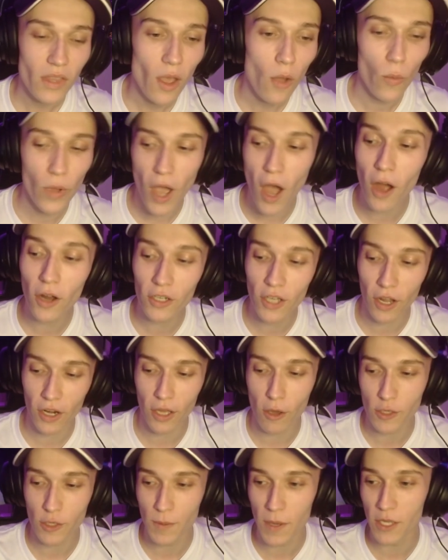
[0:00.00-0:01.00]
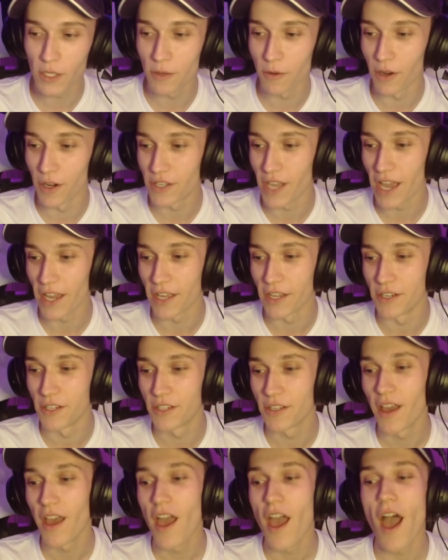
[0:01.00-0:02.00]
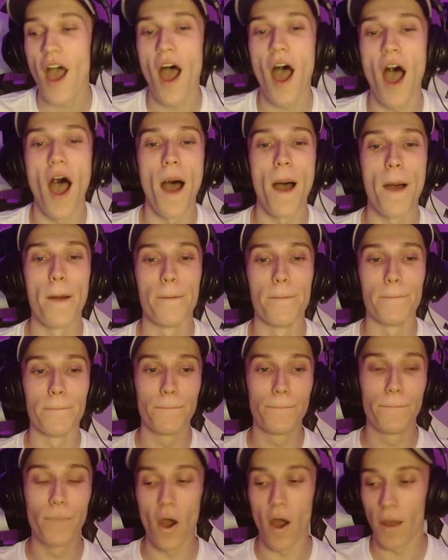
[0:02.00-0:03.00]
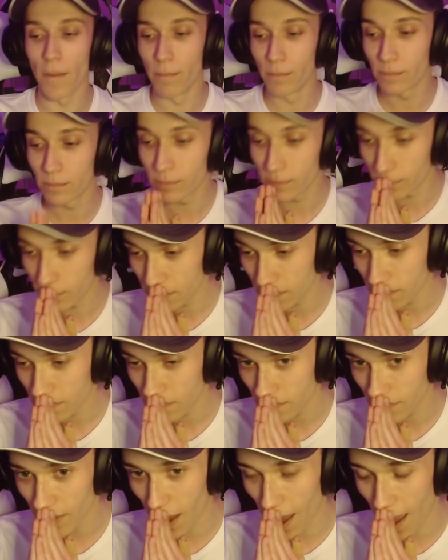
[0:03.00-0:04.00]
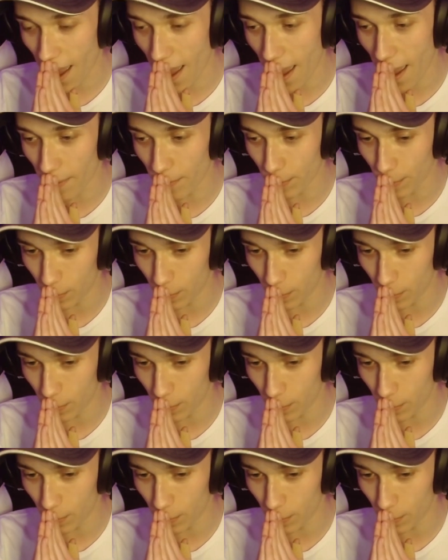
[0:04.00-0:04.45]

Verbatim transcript: We are going to go speak to her in a second. What was I